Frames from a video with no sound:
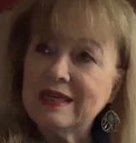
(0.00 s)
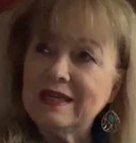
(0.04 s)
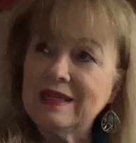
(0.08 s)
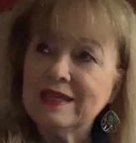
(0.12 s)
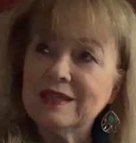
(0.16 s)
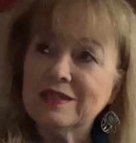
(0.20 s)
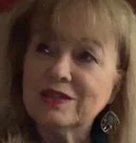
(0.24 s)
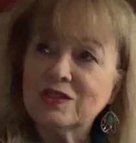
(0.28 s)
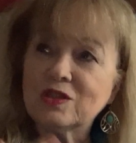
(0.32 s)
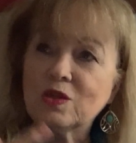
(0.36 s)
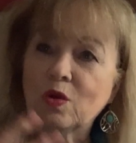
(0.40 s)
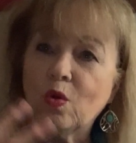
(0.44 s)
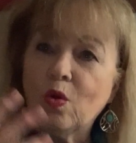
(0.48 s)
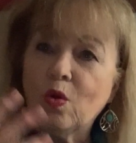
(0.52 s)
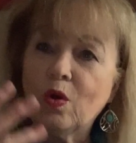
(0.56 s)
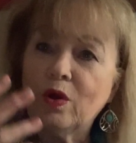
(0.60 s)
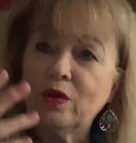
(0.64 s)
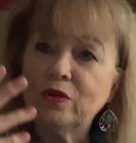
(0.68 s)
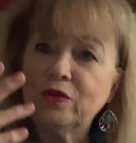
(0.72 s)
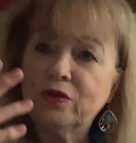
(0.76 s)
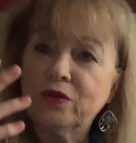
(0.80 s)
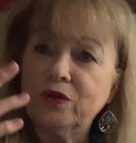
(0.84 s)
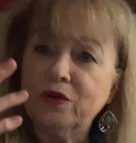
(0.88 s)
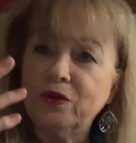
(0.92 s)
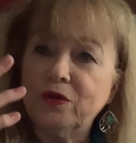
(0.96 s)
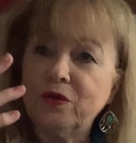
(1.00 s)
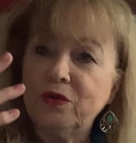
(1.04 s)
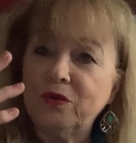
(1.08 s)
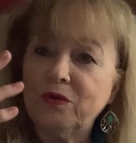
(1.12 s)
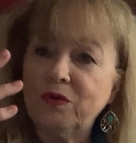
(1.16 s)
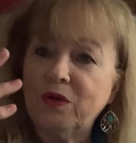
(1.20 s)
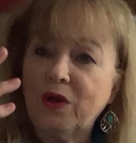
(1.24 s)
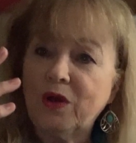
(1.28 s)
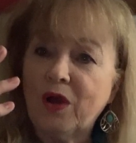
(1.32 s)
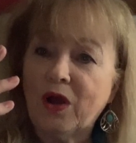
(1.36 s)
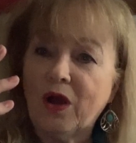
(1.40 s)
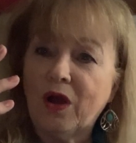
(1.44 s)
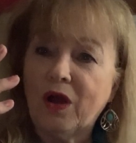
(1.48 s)
is going
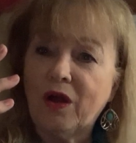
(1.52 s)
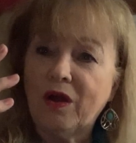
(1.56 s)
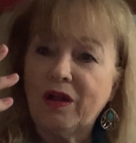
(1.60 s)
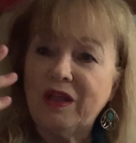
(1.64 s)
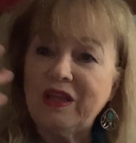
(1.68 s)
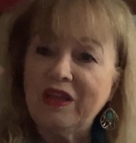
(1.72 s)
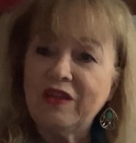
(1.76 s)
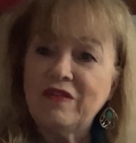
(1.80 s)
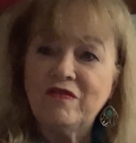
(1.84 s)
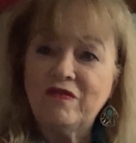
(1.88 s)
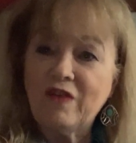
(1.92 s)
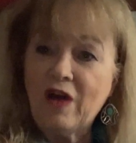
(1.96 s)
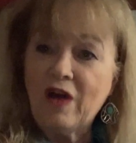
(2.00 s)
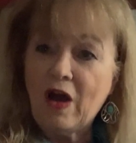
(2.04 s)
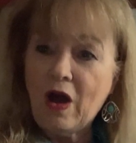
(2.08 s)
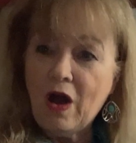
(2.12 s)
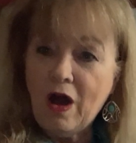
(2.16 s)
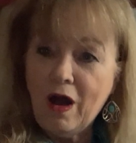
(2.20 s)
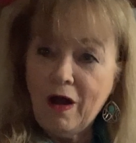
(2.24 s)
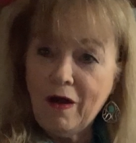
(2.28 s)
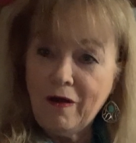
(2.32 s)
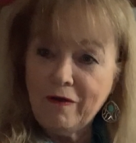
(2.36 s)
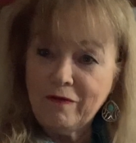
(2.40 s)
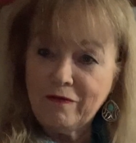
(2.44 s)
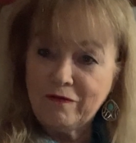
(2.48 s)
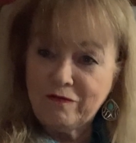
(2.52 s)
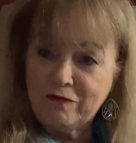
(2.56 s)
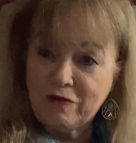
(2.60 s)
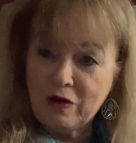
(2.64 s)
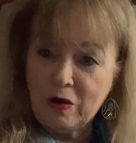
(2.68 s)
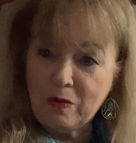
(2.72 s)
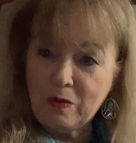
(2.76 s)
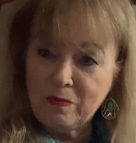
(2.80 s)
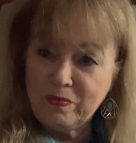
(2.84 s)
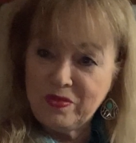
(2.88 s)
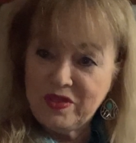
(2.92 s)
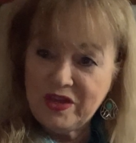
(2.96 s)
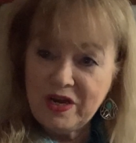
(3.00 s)
to evolve
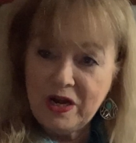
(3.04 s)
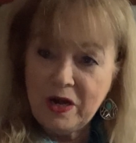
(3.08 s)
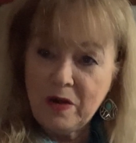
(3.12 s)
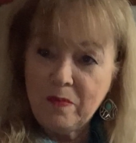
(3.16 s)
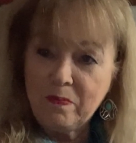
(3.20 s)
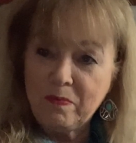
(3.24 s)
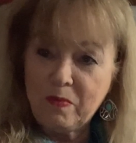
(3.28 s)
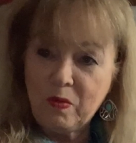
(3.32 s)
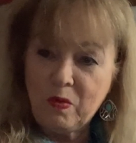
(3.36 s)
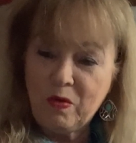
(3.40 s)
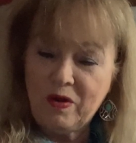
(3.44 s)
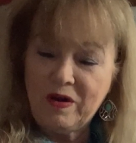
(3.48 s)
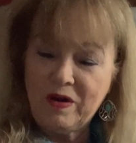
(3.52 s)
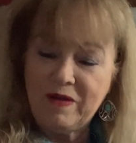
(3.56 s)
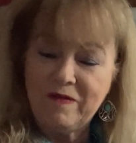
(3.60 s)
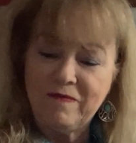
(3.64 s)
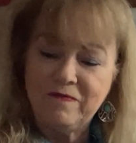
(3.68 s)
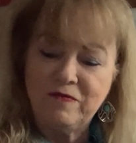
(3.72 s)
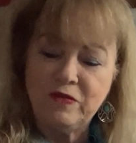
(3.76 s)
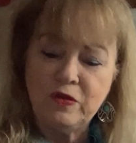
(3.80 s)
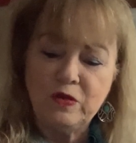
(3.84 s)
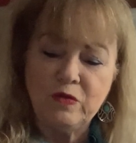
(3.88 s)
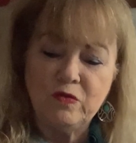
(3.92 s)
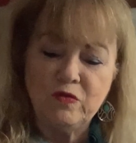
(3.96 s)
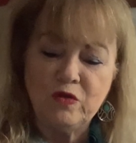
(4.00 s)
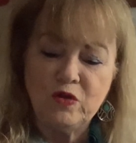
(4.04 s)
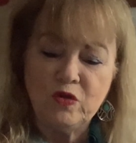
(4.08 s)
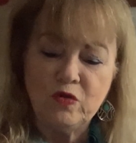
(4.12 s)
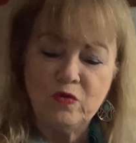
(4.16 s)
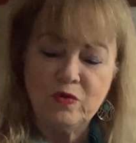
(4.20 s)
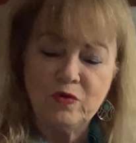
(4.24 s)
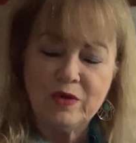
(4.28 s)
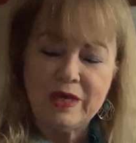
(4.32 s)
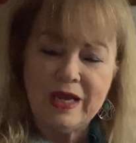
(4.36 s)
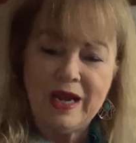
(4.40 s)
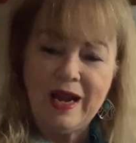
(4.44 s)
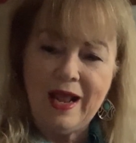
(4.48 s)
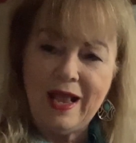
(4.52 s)
from their point of view? You
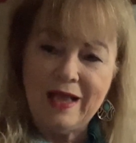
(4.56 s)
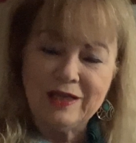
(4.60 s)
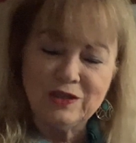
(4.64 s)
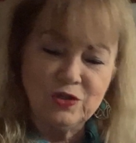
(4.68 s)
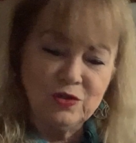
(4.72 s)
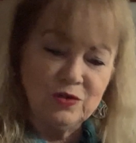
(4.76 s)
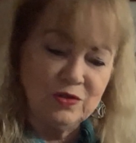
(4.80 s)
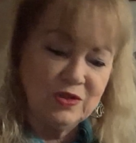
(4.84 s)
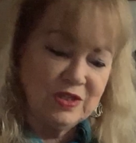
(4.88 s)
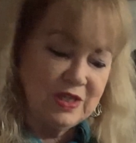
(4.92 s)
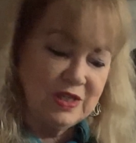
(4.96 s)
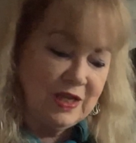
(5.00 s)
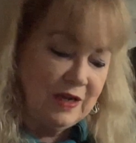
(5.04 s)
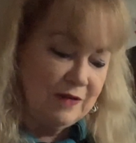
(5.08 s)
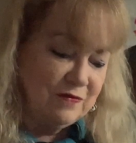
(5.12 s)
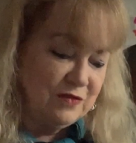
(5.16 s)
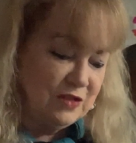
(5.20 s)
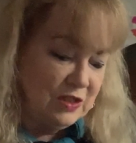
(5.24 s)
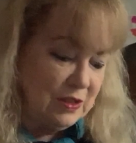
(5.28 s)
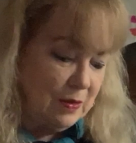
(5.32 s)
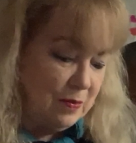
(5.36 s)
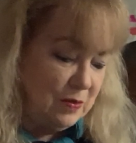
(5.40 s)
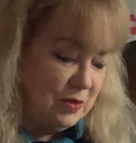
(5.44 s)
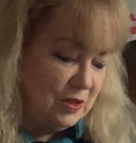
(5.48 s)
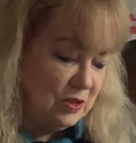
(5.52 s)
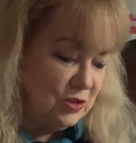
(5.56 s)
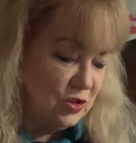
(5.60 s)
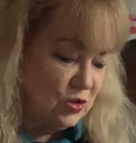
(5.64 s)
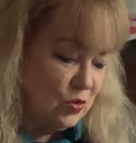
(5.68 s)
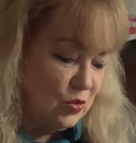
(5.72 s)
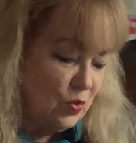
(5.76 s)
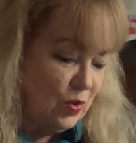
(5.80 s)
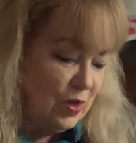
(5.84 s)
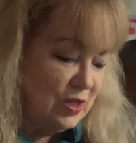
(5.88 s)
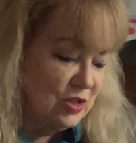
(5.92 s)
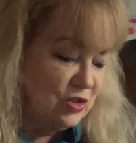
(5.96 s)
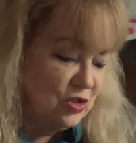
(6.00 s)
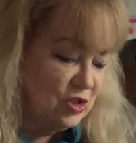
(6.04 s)
can ask yourself some of these
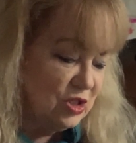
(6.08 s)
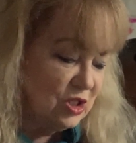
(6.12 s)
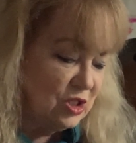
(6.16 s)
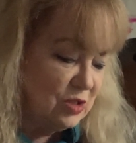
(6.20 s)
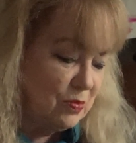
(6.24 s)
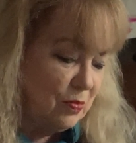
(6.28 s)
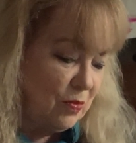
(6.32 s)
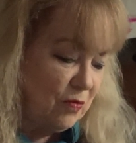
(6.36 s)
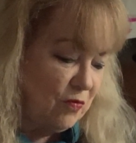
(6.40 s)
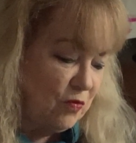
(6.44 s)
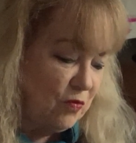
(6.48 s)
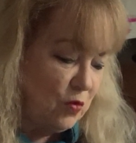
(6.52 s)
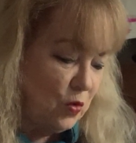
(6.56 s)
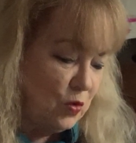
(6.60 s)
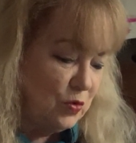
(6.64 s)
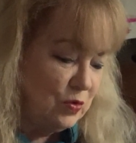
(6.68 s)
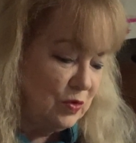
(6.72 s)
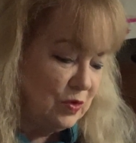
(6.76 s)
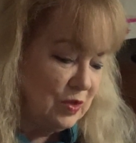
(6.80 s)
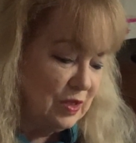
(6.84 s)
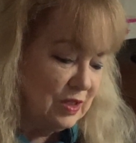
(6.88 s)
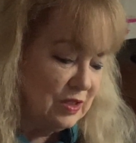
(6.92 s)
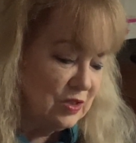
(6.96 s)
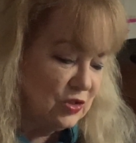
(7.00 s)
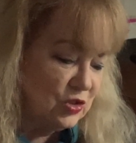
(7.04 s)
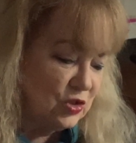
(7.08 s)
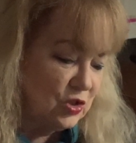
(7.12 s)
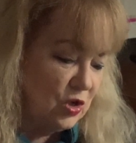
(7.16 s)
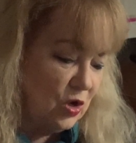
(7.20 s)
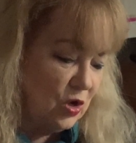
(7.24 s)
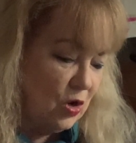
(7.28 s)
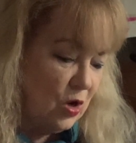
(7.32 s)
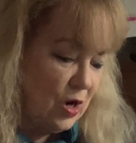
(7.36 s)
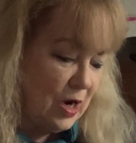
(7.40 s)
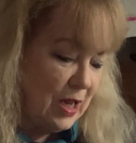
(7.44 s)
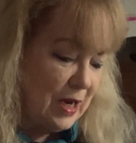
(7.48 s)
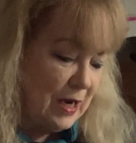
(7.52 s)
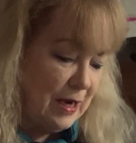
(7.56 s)
questions before you get
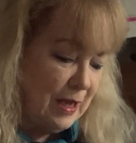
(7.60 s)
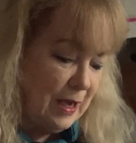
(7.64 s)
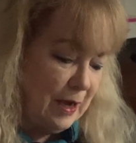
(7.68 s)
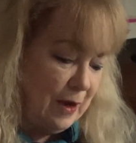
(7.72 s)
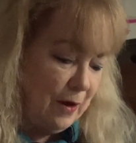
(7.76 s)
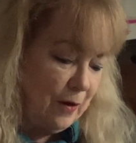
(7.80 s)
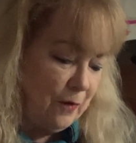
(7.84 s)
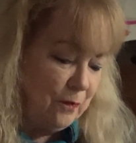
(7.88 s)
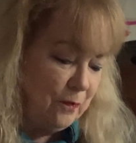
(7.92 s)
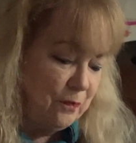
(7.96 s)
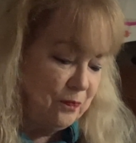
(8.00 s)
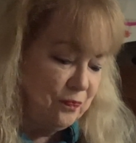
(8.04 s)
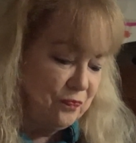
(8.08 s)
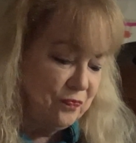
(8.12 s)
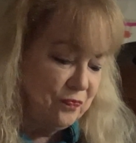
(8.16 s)
started. Now,